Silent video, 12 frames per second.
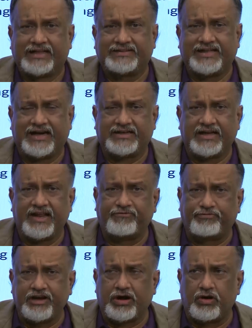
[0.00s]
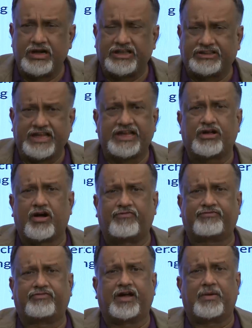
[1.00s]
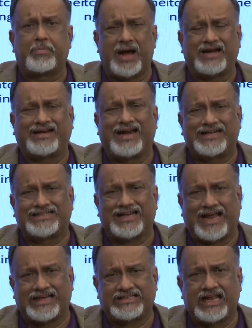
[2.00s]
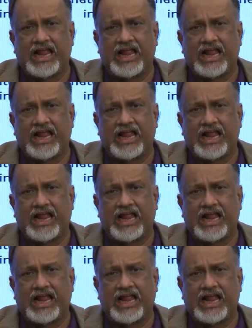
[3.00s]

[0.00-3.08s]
that if we only think of markets as